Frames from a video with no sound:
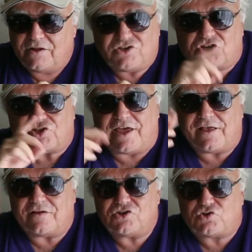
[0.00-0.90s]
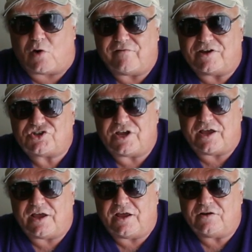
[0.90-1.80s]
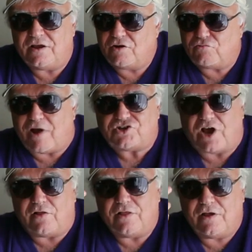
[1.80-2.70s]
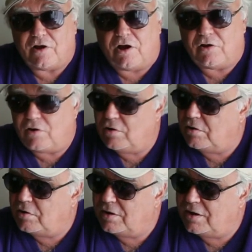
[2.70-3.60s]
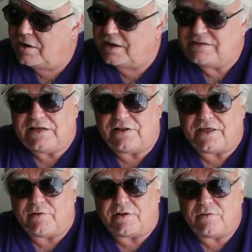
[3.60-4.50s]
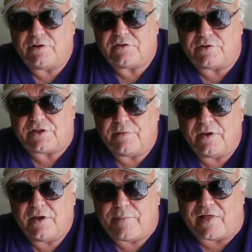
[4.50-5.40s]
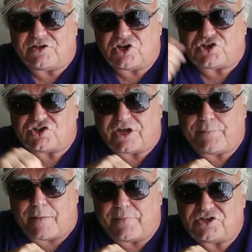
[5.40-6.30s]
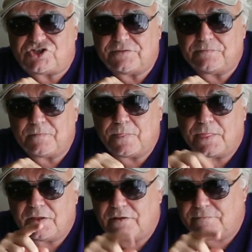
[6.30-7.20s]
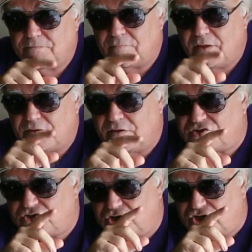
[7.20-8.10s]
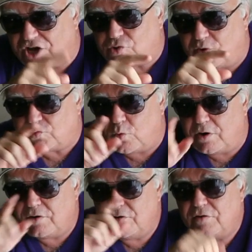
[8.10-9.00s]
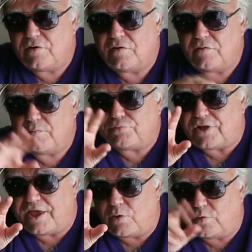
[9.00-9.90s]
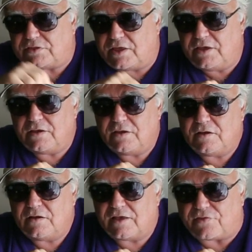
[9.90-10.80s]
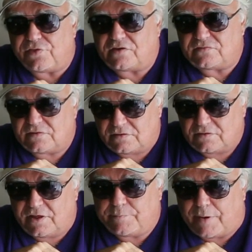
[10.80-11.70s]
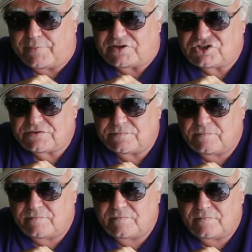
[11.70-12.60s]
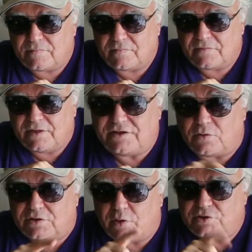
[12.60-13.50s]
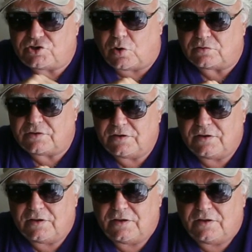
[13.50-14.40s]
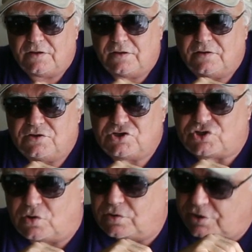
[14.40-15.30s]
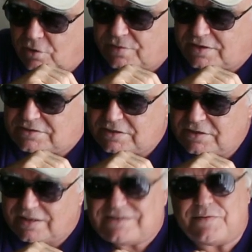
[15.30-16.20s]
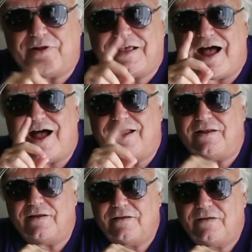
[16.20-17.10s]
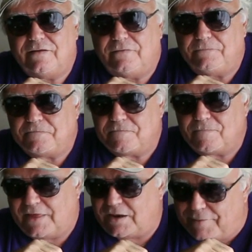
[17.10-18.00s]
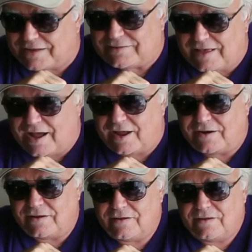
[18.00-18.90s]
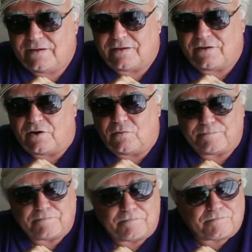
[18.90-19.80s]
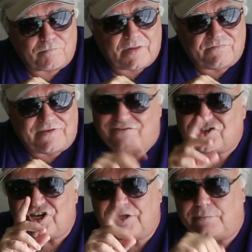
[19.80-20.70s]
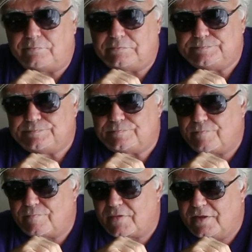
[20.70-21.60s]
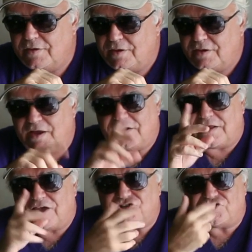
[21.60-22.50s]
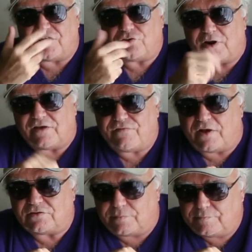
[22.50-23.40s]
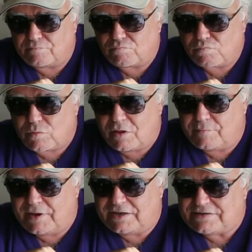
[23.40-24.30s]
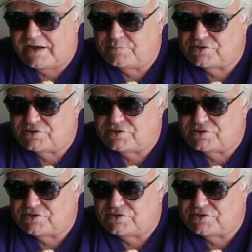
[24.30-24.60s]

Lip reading: Just like Soros and Rothschild are dealing with the politicians like puppets. The Jesuits were playing with the Catholics like puppets. They what they were told. So you know that's it. But God, getting back to God, you know, never seen him. On occasions I thought I felt them many times.